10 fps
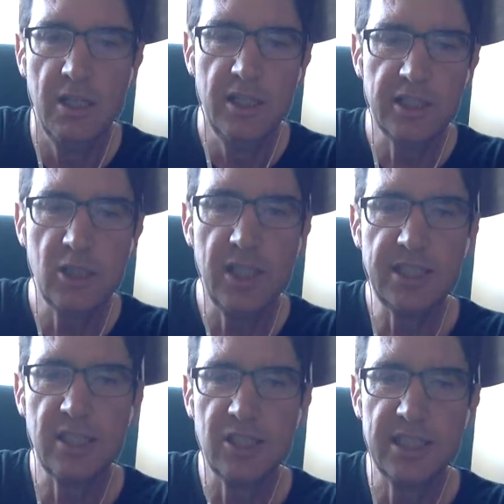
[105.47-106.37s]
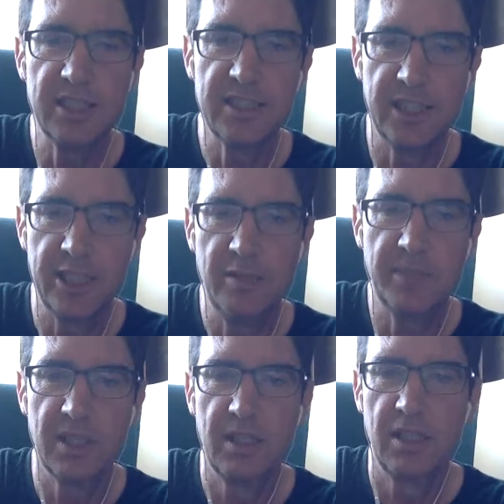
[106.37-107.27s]
So let's look at the
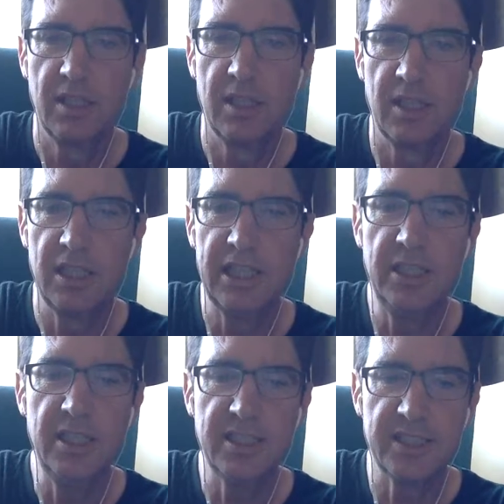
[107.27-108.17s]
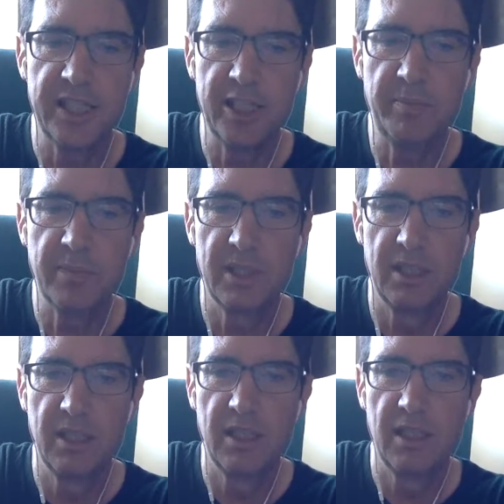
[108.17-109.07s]
setup. In this setup,
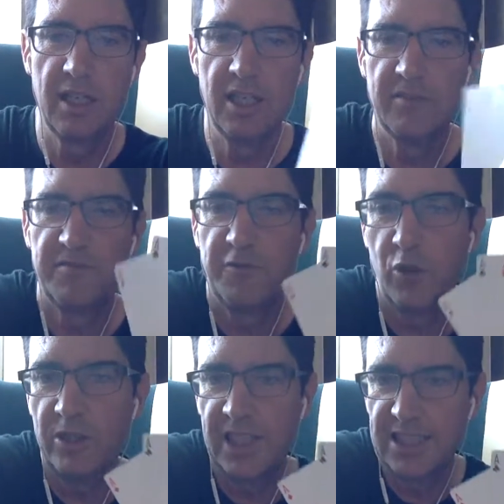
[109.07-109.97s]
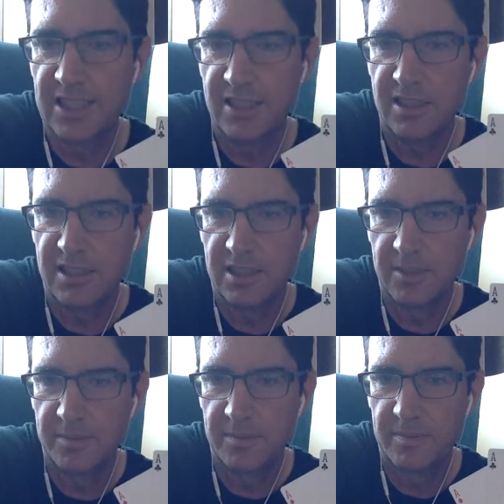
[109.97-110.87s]
I have four aces,
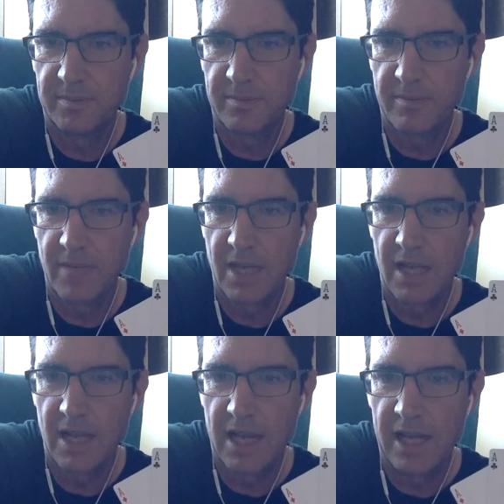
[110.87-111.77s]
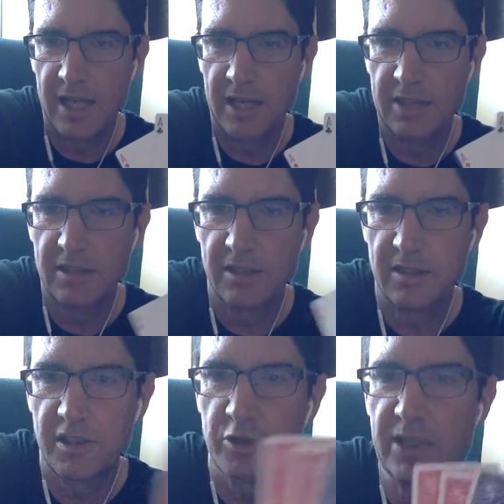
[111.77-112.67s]
and
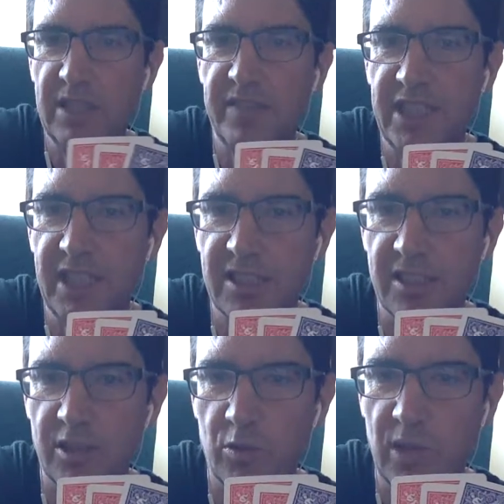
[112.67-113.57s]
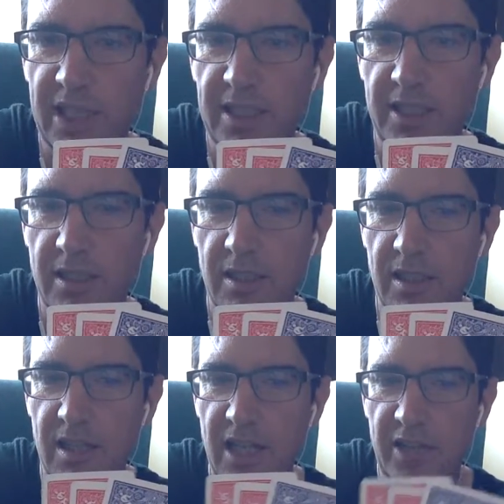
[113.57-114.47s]
three of the aces are red,
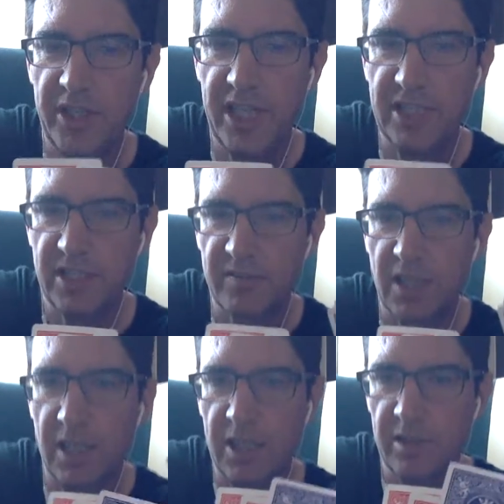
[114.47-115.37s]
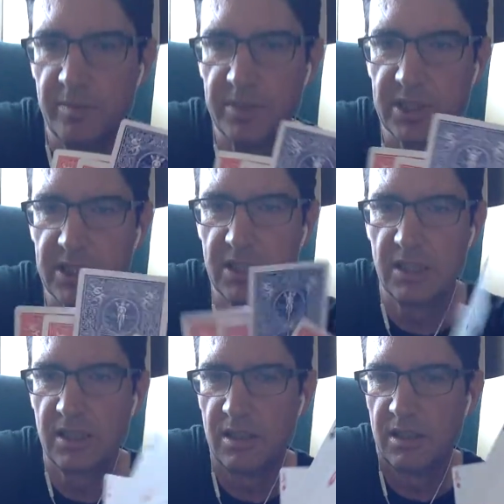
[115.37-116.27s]
and the ace of clubs
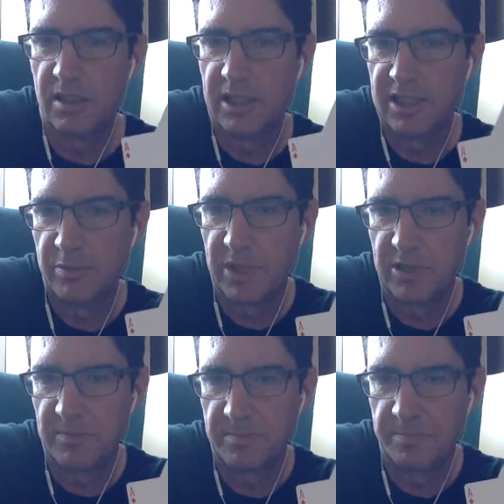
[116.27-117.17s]
is blue.